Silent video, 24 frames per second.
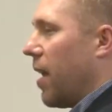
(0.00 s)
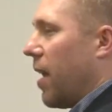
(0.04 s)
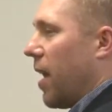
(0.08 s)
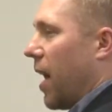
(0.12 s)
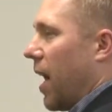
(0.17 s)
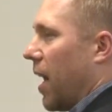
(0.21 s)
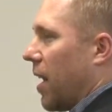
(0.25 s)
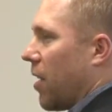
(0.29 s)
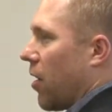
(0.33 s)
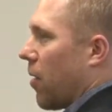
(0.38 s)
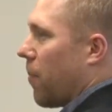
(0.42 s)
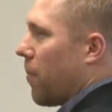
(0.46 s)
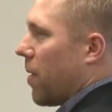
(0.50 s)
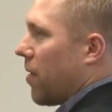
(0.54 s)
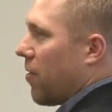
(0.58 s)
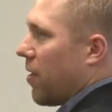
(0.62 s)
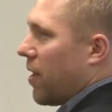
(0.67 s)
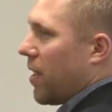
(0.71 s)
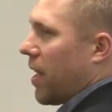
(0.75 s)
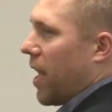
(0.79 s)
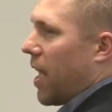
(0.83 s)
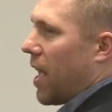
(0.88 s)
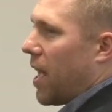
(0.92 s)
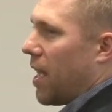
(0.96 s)
out of your busy
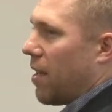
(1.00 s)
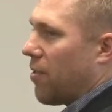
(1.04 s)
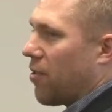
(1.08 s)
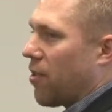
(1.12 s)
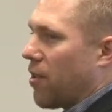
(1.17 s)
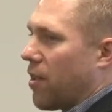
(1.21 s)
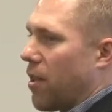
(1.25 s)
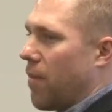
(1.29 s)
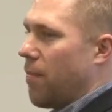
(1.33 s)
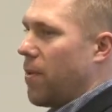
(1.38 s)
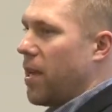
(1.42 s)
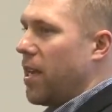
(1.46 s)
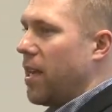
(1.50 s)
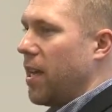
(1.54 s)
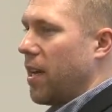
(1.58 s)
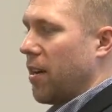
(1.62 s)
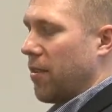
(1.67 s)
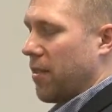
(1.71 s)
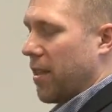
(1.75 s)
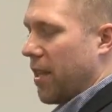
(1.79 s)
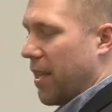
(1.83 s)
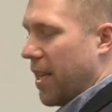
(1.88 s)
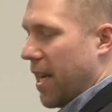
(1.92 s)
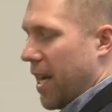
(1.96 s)
days to be
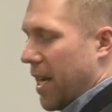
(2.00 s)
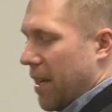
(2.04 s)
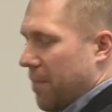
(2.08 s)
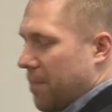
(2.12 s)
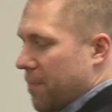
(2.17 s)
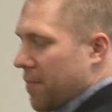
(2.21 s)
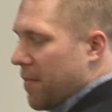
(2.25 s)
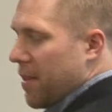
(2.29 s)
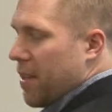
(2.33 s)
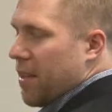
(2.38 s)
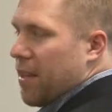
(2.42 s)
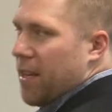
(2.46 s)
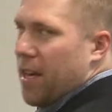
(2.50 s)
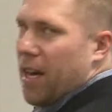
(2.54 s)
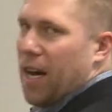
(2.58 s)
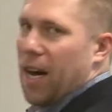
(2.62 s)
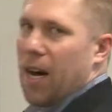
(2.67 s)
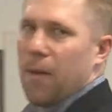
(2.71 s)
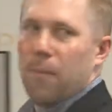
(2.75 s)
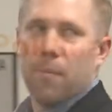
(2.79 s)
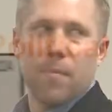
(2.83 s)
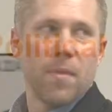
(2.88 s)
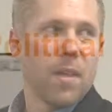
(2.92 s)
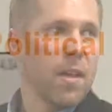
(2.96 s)
here today.
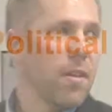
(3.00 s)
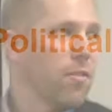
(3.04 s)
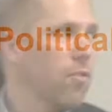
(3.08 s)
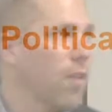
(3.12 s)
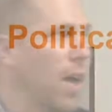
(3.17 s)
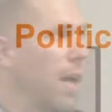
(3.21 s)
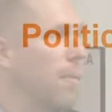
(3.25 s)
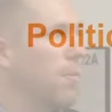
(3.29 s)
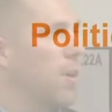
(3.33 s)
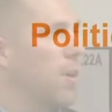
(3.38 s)
Um, so I'm